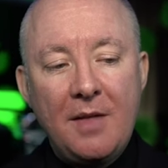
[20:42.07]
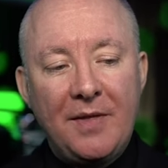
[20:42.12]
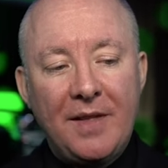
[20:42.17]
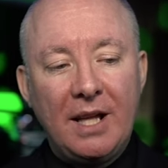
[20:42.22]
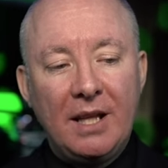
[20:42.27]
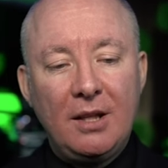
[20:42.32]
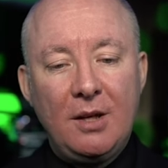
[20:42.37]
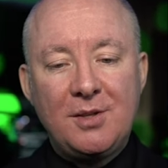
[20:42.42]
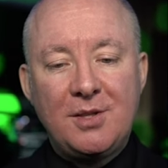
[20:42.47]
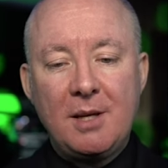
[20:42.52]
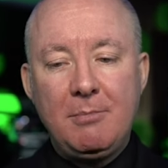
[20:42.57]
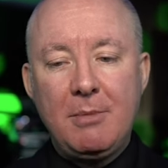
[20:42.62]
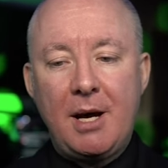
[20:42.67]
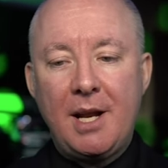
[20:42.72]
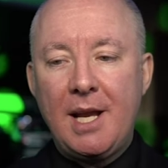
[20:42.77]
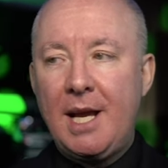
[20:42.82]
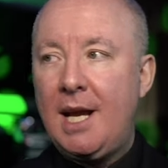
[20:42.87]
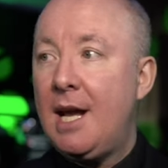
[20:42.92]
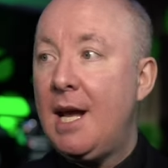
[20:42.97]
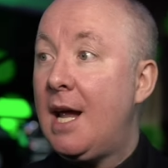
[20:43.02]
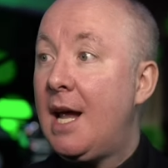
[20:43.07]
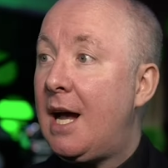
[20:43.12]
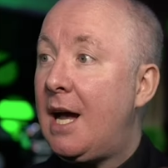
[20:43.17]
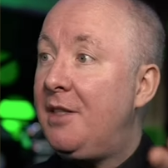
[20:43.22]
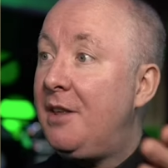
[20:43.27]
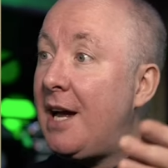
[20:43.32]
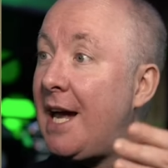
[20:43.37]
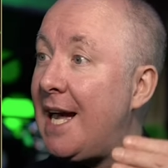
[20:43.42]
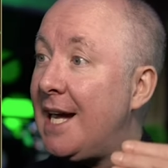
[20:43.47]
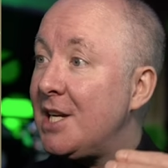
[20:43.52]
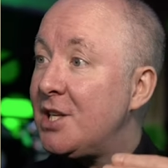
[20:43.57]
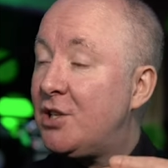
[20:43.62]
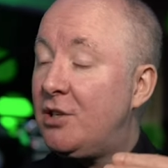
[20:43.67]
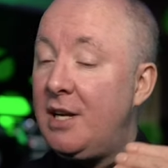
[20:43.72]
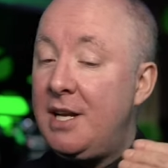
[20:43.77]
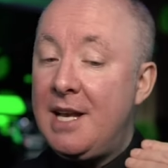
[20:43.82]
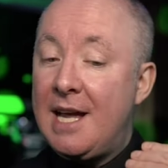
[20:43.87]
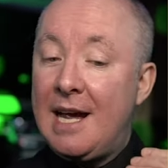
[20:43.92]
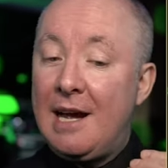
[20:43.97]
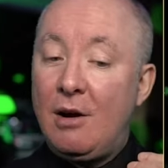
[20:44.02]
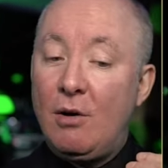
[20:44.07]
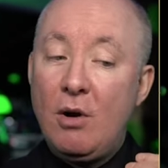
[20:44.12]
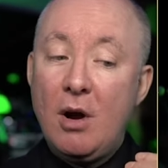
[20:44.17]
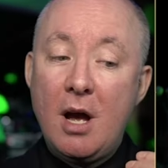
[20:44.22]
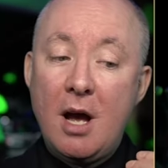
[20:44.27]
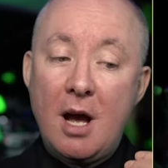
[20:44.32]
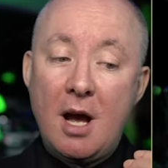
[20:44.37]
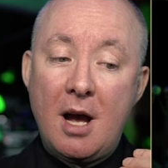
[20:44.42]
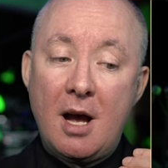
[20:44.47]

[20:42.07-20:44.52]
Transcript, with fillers: They're losing money and they're actually now